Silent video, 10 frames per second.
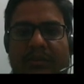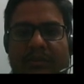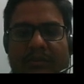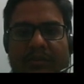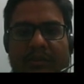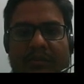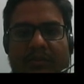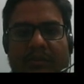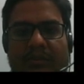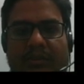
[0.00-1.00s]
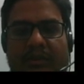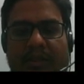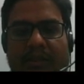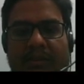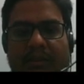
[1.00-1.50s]
So therefore
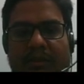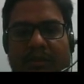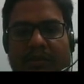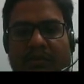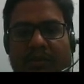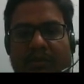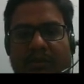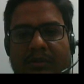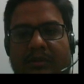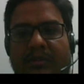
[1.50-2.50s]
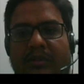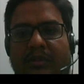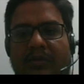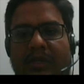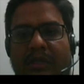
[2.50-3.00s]
here the set of solutions
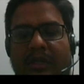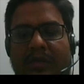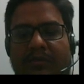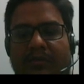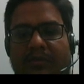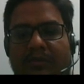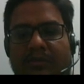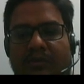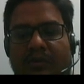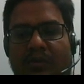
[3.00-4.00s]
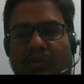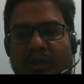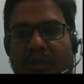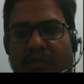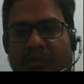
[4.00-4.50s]
we can have two
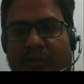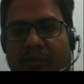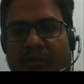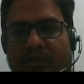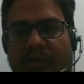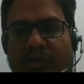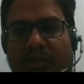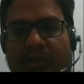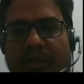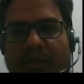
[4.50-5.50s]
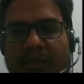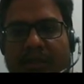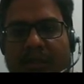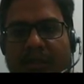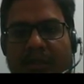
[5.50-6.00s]
real solutions which are
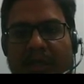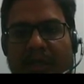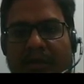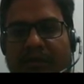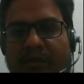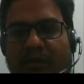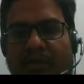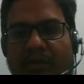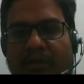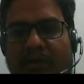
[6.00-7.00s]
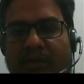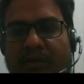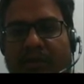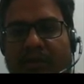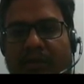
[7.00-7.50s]
half comma
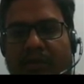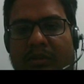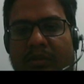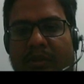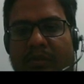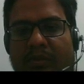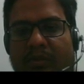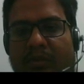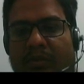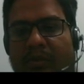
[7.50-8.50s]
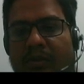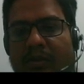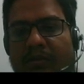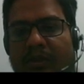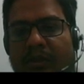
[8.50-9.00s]
root by 2, or
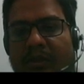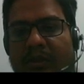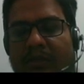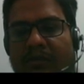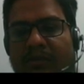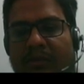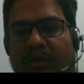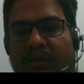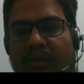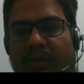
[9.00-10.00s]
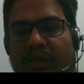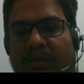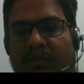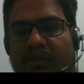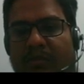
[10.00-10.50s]
we can have
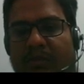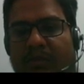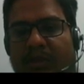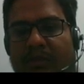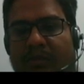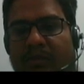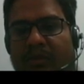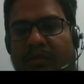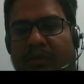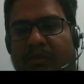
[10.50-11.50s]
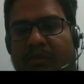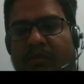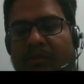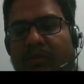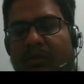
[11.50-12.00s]
half comma minus root 3 by 2.
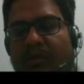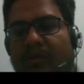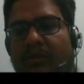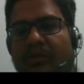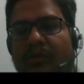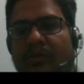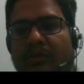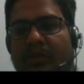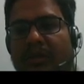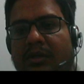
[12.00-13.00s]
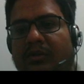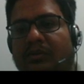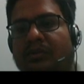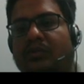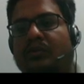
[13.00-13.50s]
So here
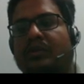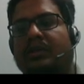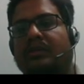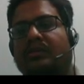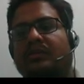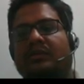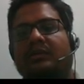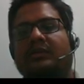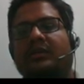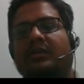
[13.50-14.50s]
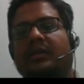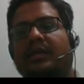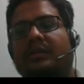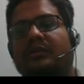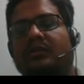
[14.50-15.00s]
also two real solutions in
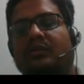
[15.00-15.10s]
case 2.